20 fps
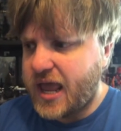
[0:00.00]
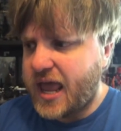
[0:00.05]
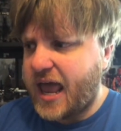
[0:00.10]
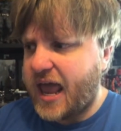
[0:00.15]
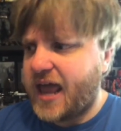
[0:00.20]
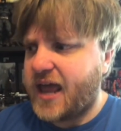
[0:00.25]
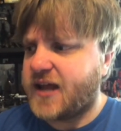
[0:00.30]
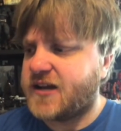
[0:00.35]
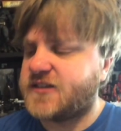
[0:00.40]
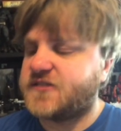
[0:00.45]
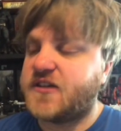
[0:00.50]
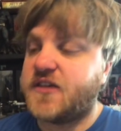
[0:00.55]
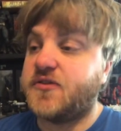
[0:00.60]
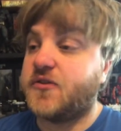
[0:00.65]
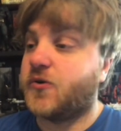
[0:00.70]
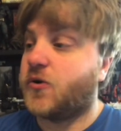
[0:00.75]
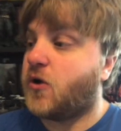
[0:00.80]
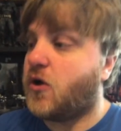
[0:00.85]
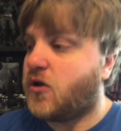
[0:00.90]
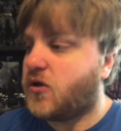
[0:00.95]
And then
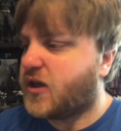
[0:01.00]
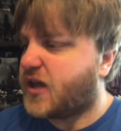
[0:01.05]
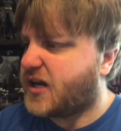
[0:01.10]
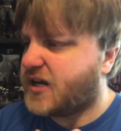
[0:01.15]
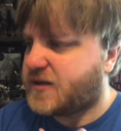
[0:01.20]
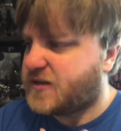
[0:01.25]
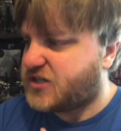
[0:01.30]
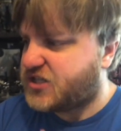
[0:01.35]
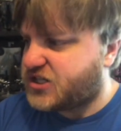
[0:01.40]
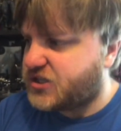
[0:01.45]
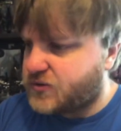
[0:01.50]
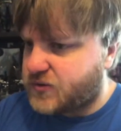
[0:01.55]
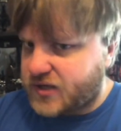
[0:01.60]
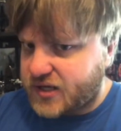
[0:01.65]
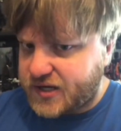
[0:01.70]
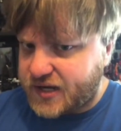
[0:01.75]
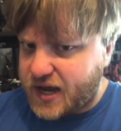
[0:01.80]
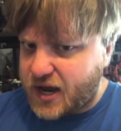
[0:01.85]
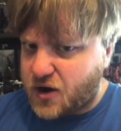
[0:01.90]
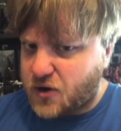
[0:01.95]
they're all going to duke
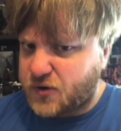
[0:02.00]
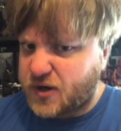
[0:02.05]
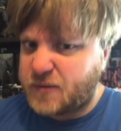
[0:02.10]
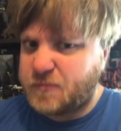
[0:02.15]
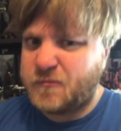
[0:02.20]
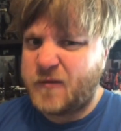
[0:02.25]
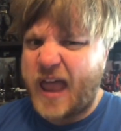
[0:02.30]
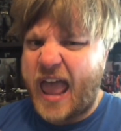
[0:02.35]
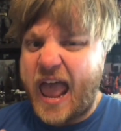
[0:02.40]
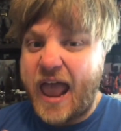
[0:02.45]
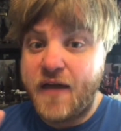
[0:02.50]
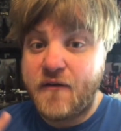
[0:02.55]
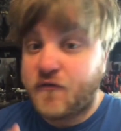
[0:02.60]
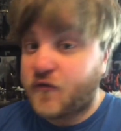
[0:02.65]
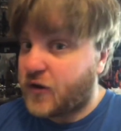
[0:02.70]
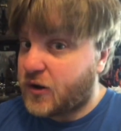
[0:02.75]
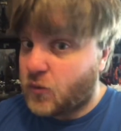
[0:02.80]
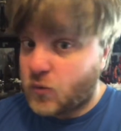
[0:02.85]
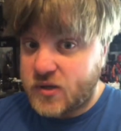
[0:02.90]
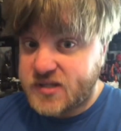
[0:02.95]
it out and
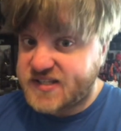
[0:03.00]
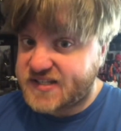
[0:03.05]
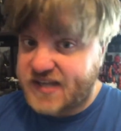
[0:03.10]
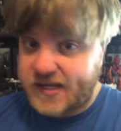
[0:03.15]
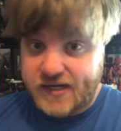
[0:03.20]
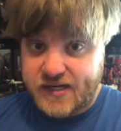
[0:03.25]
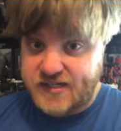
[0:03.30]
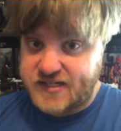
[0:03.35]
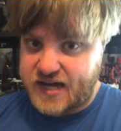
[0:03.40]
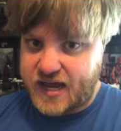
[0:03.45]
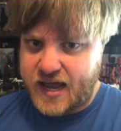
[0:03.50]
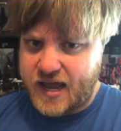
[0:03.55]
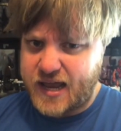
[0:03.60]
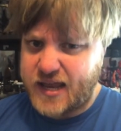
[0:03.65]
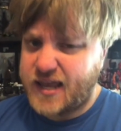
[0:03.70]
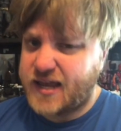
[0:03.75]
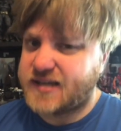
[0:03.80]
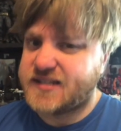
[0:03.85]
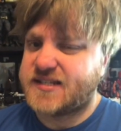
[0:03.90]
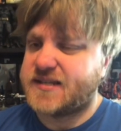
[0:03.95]
everyone's going to die
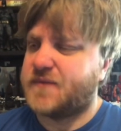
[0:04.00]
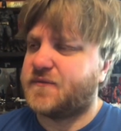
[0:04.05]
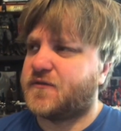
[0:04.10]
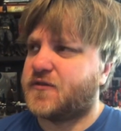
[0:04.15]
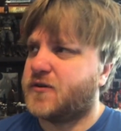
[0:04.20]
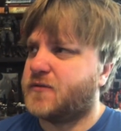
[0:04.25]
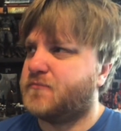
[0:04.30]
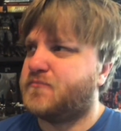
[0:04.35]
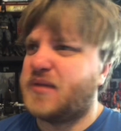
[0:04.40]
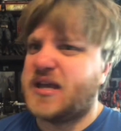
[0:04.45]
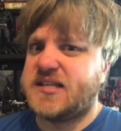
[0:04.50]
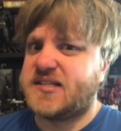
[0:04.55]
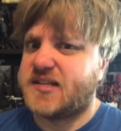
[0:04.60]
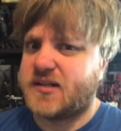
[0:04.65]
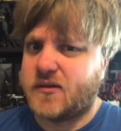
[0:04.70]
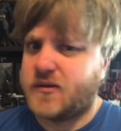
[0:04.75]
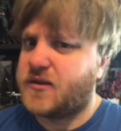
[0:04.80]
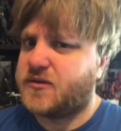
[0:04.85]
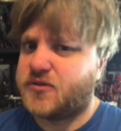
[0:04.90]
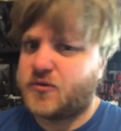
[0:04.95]
except for
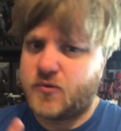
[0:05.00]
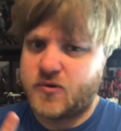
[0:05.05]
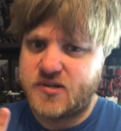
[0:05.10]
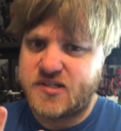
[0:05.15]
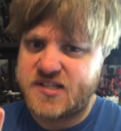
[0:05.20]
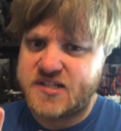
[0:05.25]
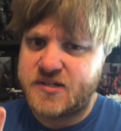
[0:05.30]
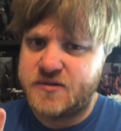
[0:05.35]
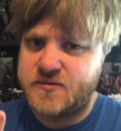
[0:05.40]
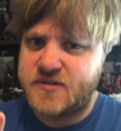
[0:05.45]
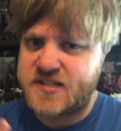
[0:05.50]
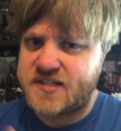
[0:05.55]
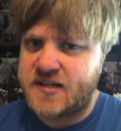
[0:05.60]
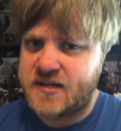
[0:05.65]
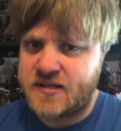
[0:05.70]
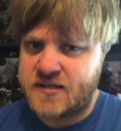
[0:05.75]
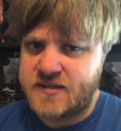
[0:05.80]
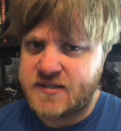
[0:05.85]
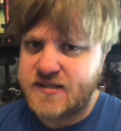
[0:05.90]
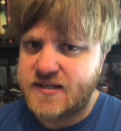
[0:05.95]
basically Thor's two
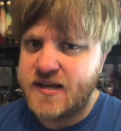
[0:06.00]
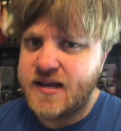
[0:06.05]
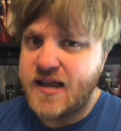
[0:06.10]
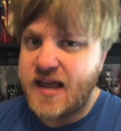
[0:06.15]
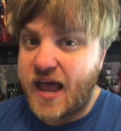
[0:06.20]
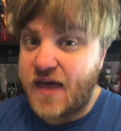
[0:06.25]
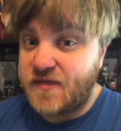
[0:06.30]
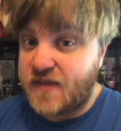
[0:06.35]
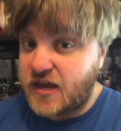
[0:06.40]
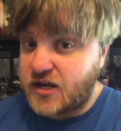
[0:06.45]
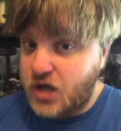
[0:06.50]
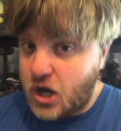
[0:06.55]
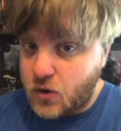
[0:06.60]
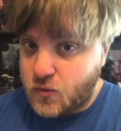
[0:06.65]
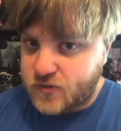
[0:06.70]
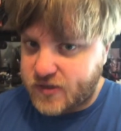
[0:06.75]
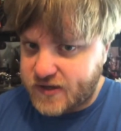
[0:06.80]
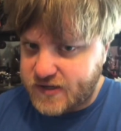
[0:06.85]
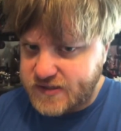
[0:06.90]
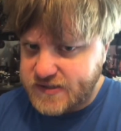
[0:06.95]
sons. And they know
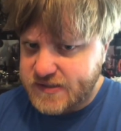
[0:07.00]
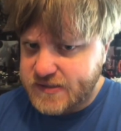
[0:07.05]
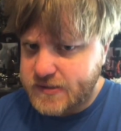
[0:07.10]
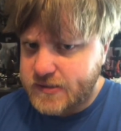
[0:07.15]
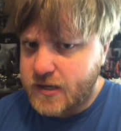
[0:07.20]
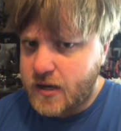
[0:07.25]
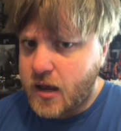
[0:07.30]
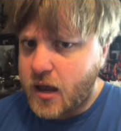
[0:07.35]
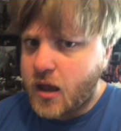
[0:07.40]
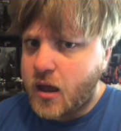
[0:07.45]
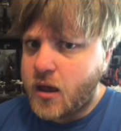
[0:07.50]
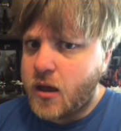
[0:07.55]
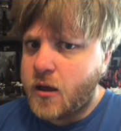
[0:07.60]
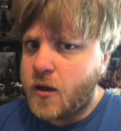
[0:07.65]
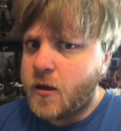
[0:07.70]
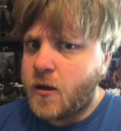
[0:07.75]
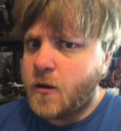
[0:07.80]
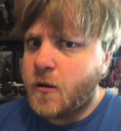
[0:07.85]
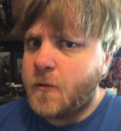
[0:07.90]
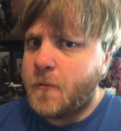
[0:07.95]
this.
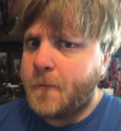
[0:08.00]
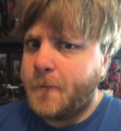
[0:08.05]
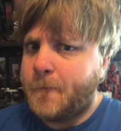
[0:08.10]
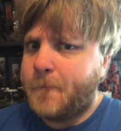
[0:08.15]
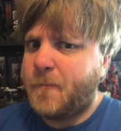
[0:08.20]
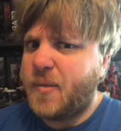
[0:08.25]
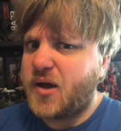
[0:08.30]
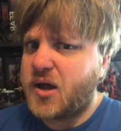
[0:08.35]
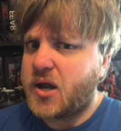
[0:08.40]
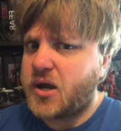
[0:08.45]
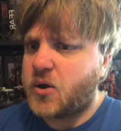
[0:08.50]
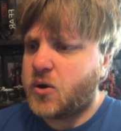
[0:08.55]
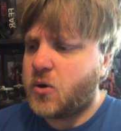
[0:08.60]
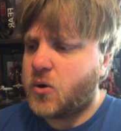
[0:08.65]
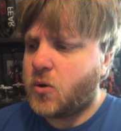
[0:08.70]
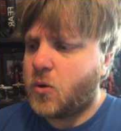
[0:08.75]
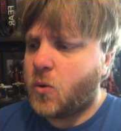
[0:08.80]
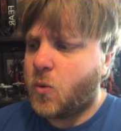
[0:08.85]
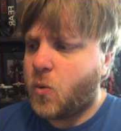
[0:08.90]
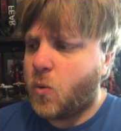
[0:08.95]
But
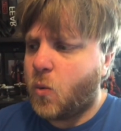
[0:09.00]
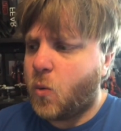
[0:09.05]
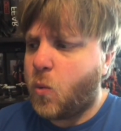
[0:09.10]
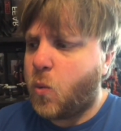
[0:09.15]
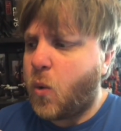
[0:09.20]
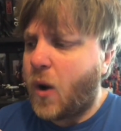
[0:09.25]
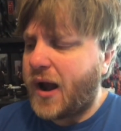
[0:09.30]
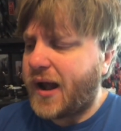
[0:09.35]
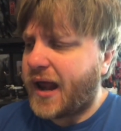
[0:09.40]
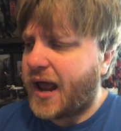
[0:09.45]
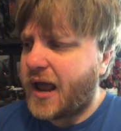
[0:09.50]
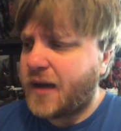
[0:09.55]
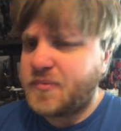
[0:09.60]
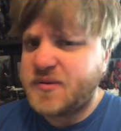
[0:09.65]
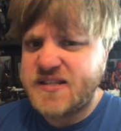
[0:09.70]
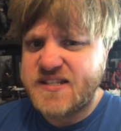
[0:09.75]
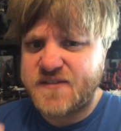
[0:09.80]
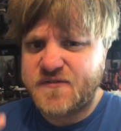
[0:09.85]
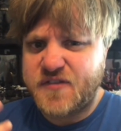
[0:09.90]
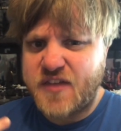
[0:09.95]
what
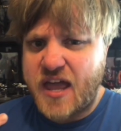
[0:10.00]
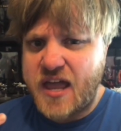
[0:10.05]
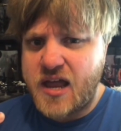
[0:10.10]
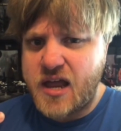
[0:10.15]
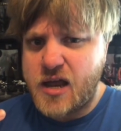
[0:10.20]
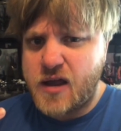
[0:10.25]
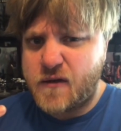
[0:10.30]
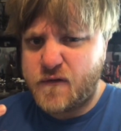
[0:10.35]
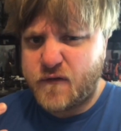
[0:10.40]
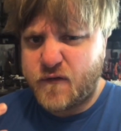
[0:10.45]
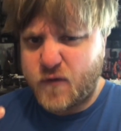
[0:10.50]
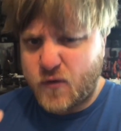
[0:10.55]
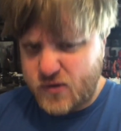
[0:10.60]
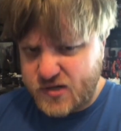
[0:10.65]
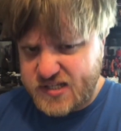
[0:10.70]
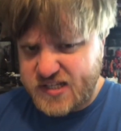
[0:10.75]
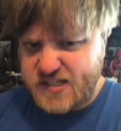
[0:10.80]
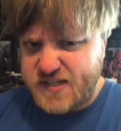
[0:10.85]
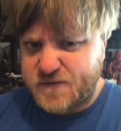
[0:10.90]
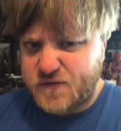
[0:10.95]
happens if the
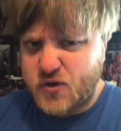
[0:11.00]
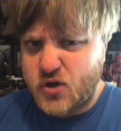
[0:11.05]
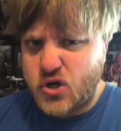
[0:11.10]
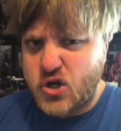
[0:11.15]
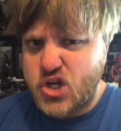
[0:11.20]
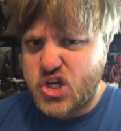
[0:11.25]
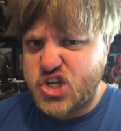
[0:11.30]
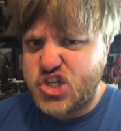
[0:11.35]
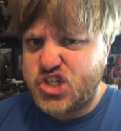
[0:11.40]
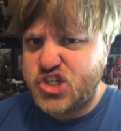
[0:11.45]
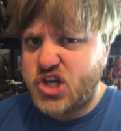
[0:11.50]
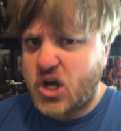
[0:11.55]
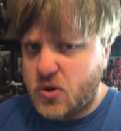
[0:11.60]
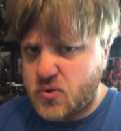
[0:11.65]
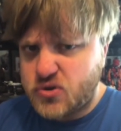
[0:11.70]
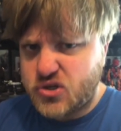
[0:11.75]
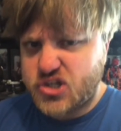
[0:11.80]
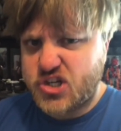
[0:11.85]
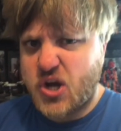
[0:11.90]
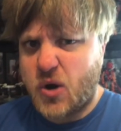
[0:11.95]
forces of good
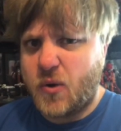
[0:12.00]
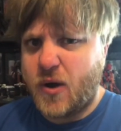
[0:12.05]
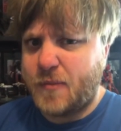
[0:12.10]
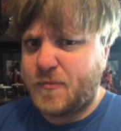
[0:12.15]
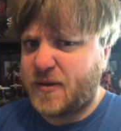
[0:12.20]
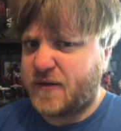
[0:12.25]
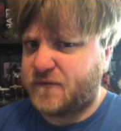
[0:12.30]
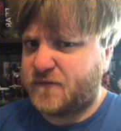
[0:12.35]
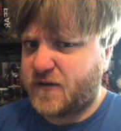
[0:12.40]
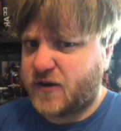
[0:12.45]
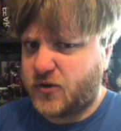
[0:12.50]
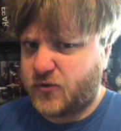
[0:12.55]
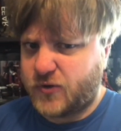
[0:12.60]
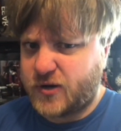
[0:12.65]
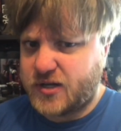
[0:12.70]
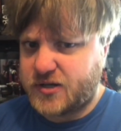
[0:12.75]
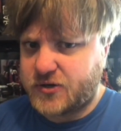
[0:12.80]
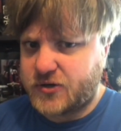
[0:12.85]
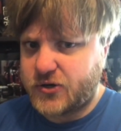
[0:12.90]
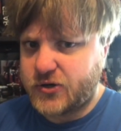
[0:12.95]
don't show up at
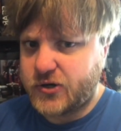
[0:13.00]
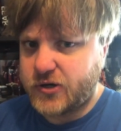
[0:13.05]
Vigridr?